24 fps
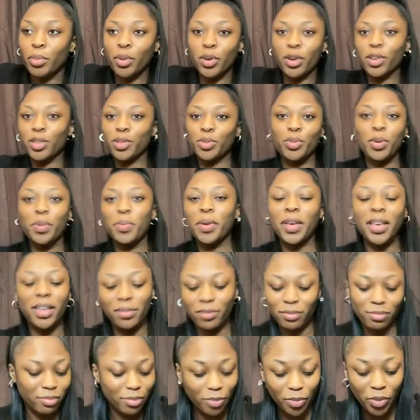because we've
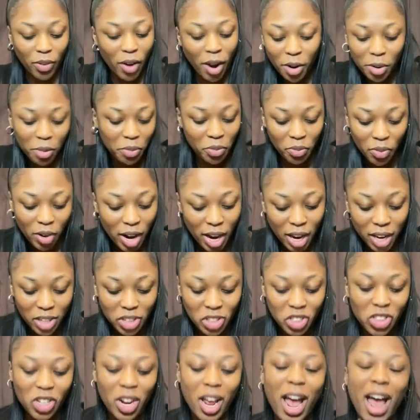been very
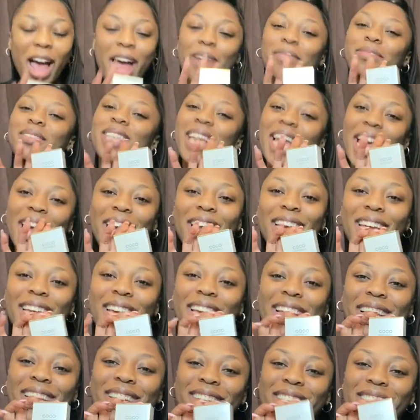French, I am
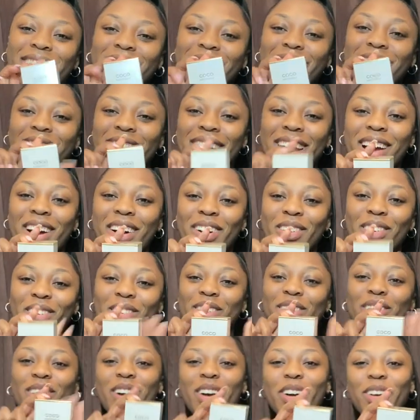taking
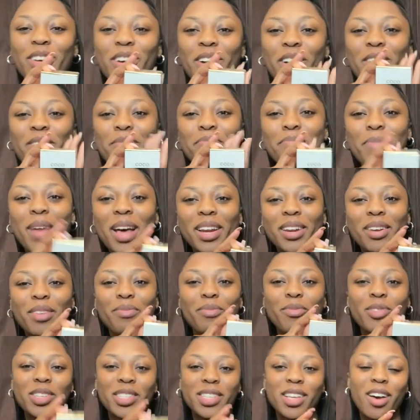Chanel Coco
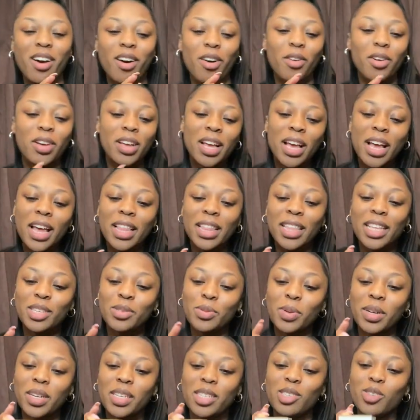Mademoiselle.
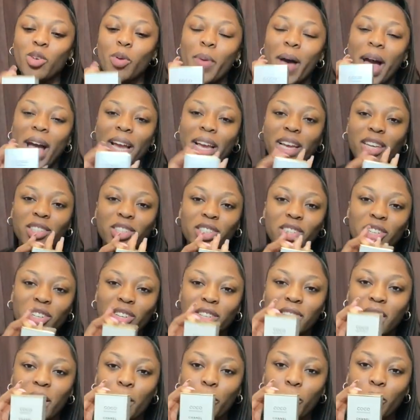This one is still packaged
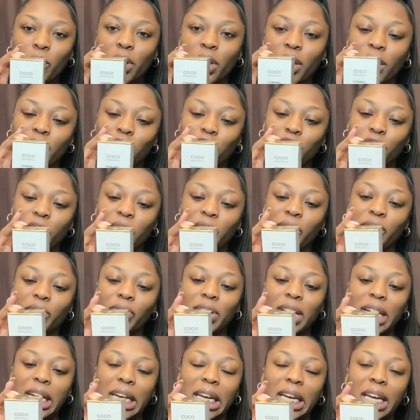because I bought it at duty
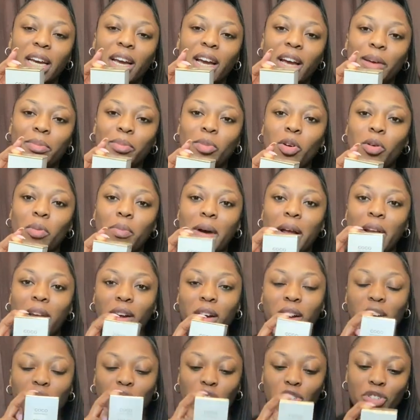free um, on my
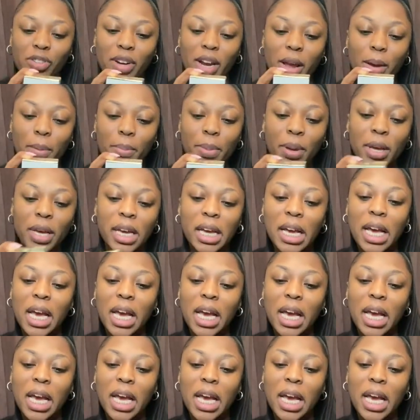last trip